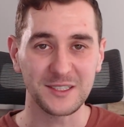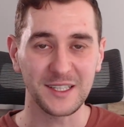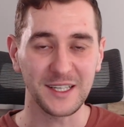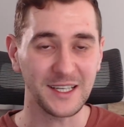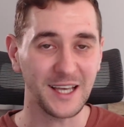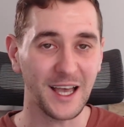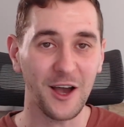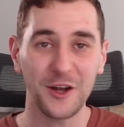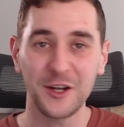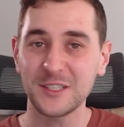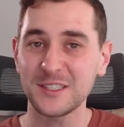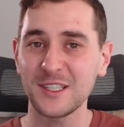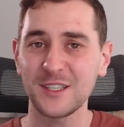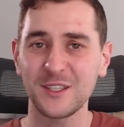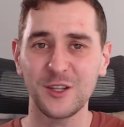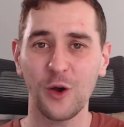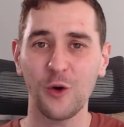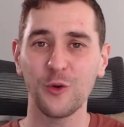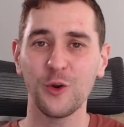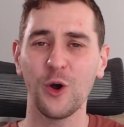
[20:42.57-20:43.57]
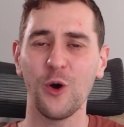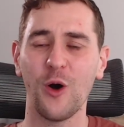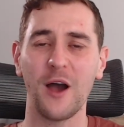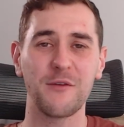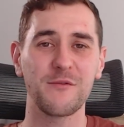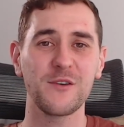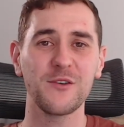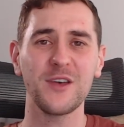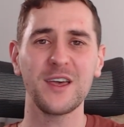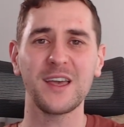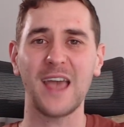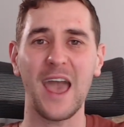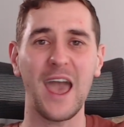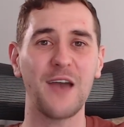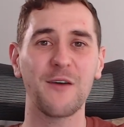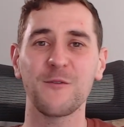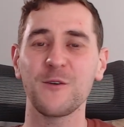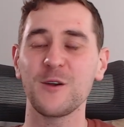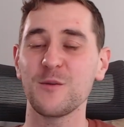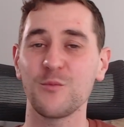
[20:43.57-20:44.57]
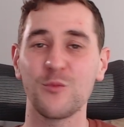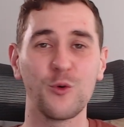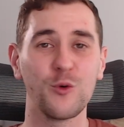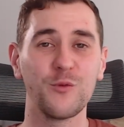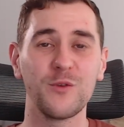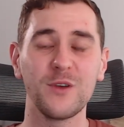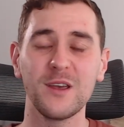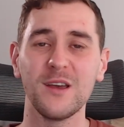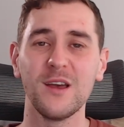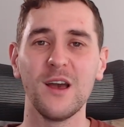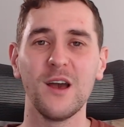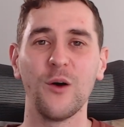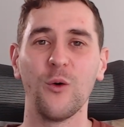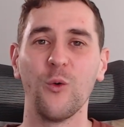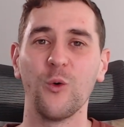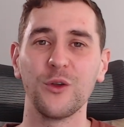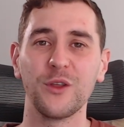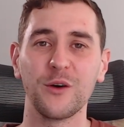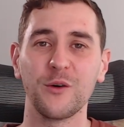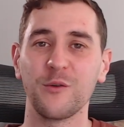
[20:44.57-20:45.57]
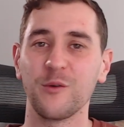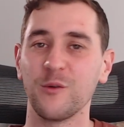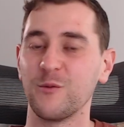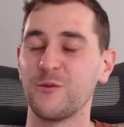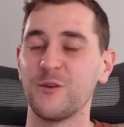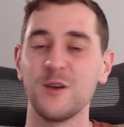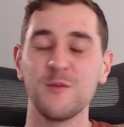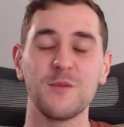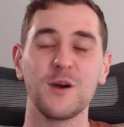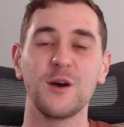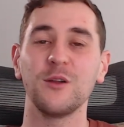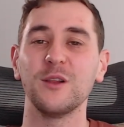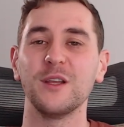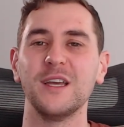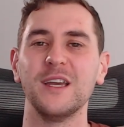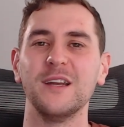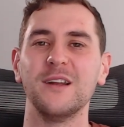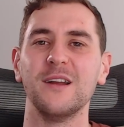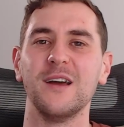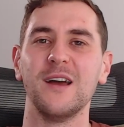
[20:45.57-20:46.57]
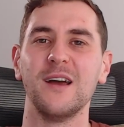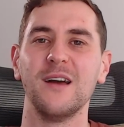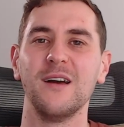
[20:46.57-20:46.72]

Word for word: Like, I honestly don't know. I feel like every movie with a female lead